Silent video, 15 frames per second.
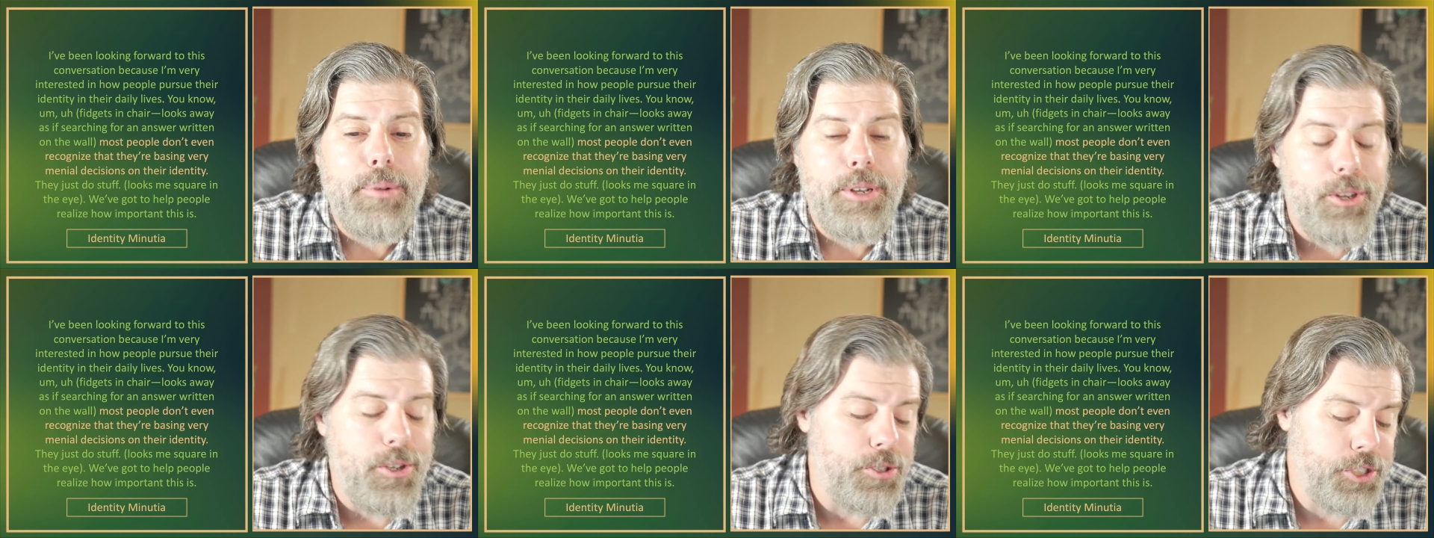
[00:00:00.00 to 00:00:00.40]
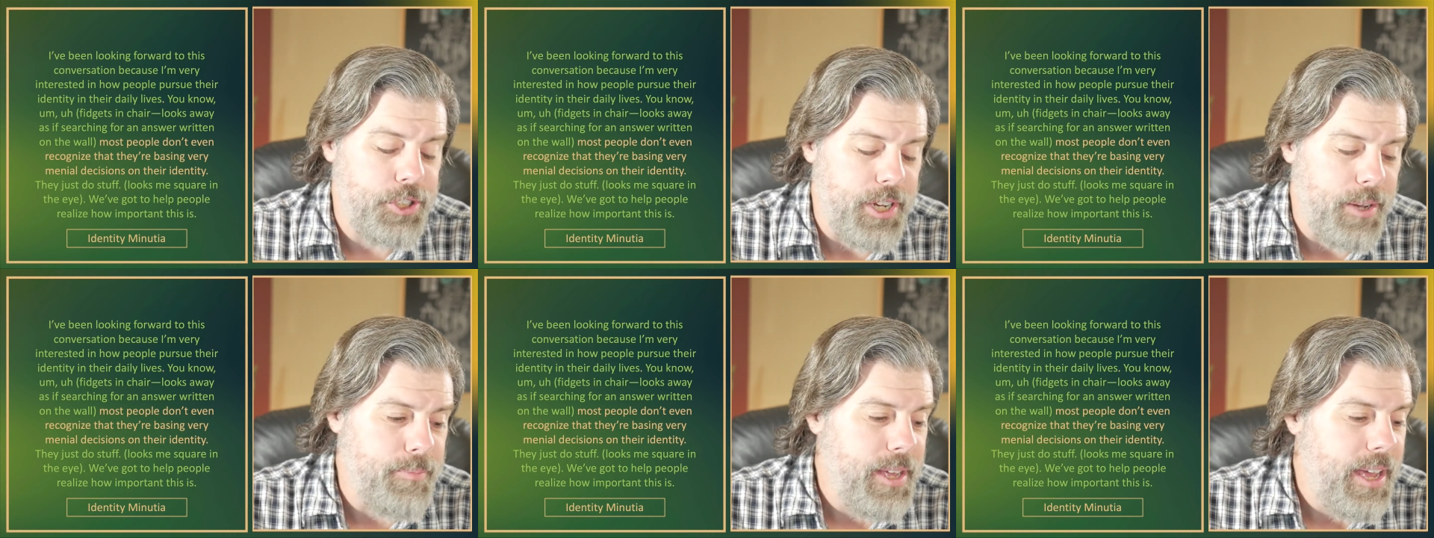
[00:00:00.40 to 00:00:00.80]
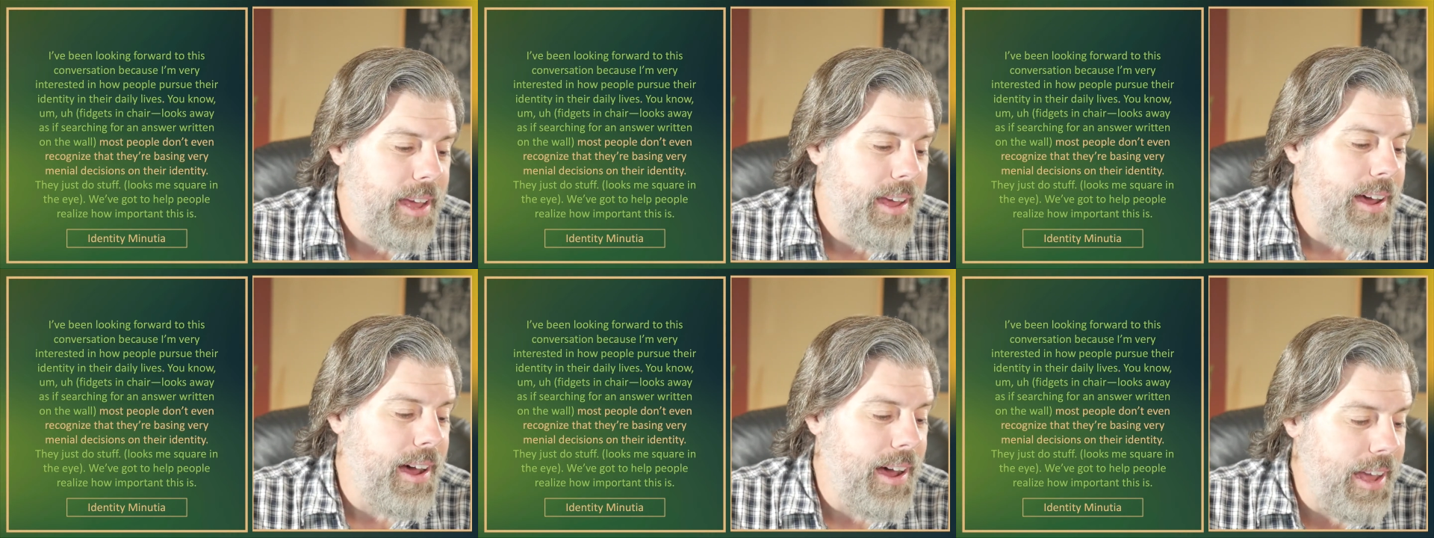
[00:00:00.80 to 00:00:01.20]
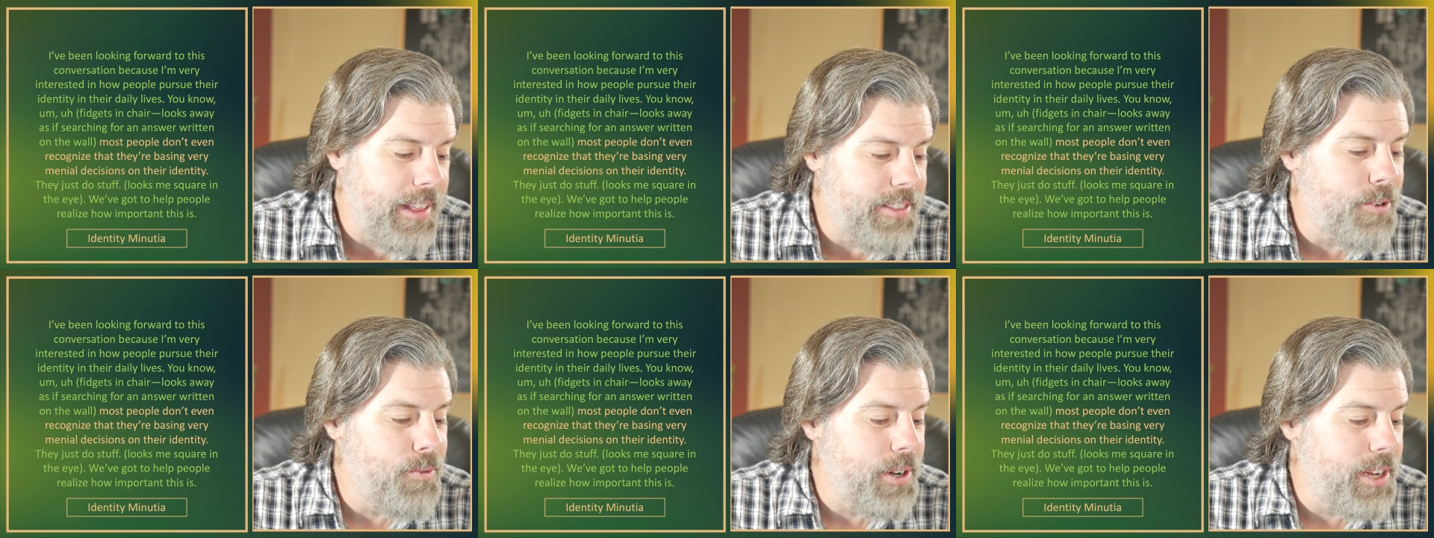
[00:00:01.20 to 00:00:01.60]
minutia.
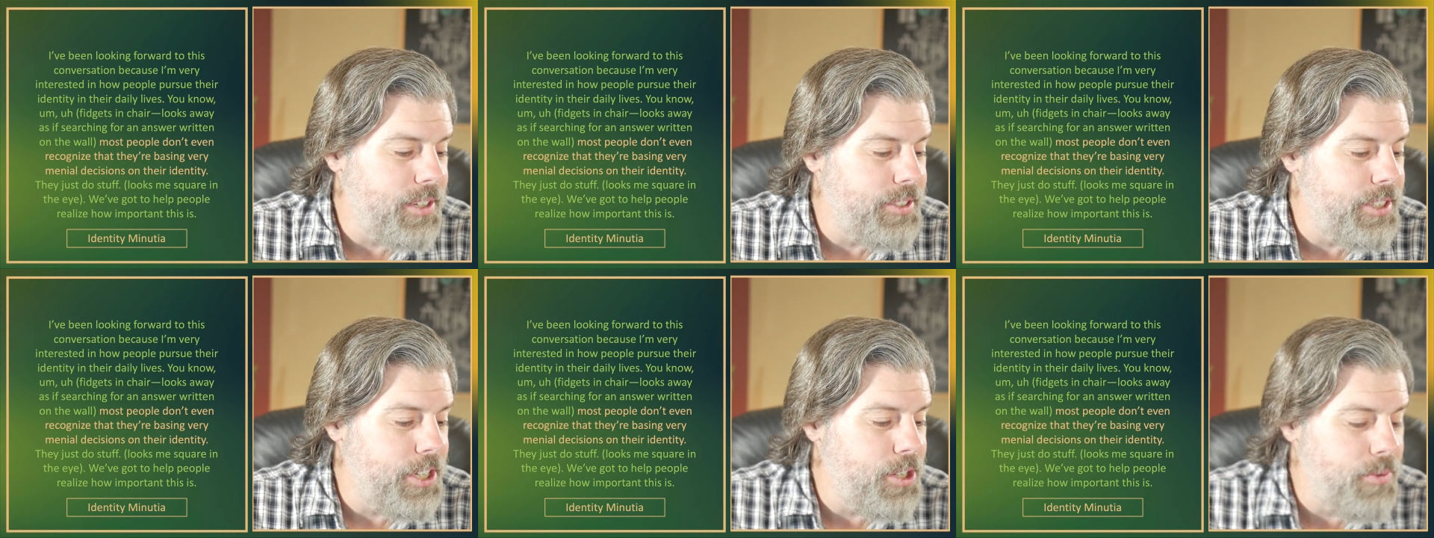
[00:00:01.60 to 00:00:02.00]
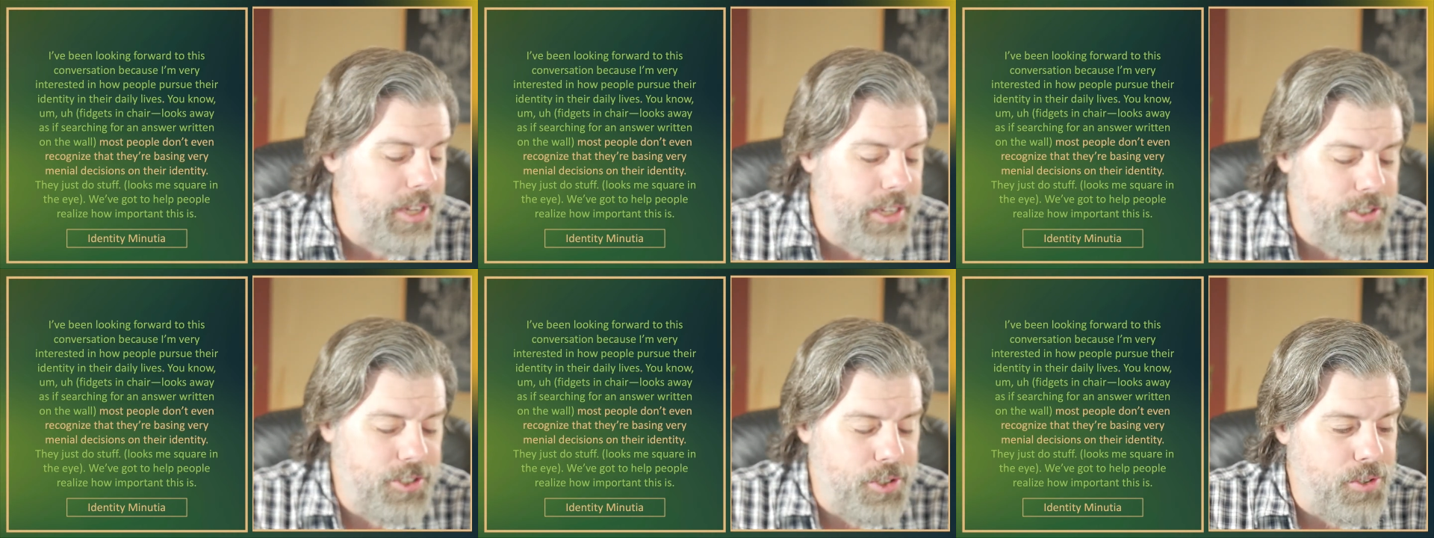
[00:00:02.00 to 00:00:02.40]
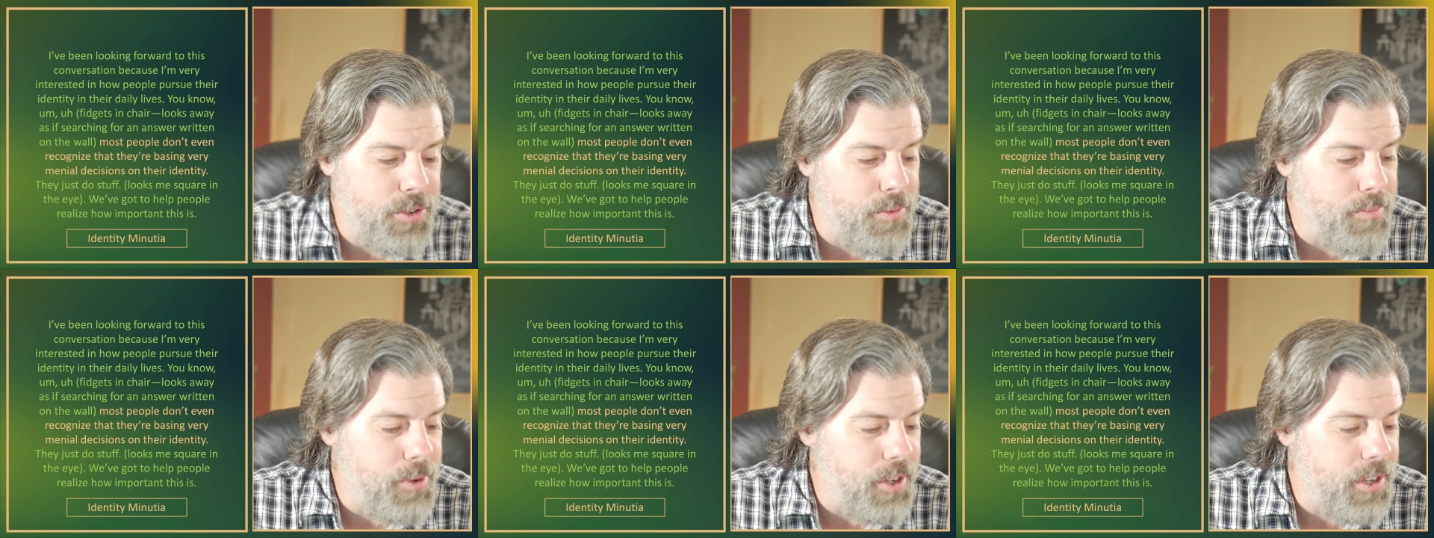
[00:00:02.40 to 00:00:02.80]
And then we're continuing to